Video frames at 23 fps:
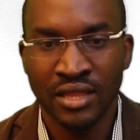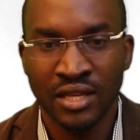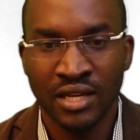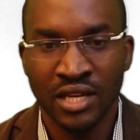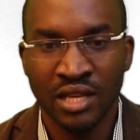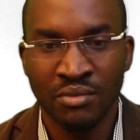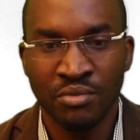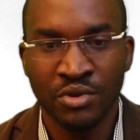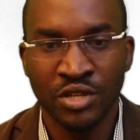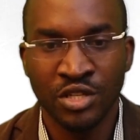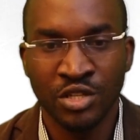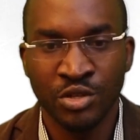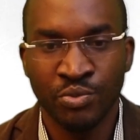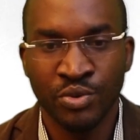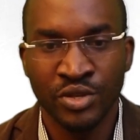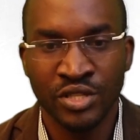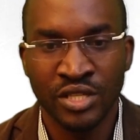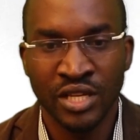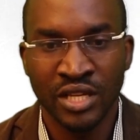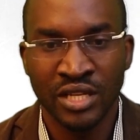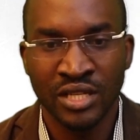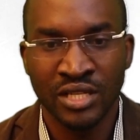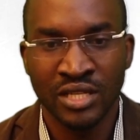The debit
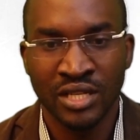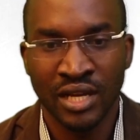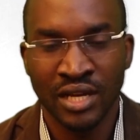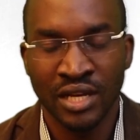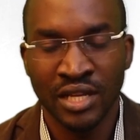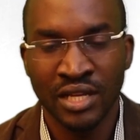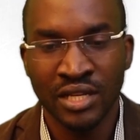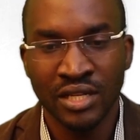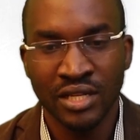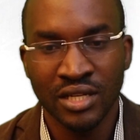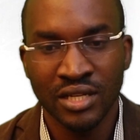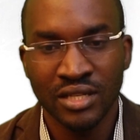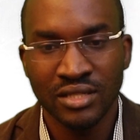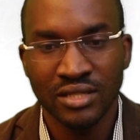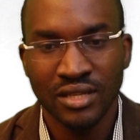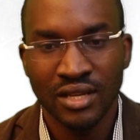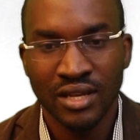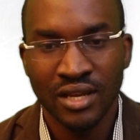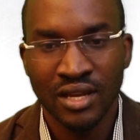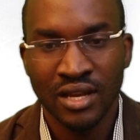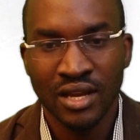represents an increase,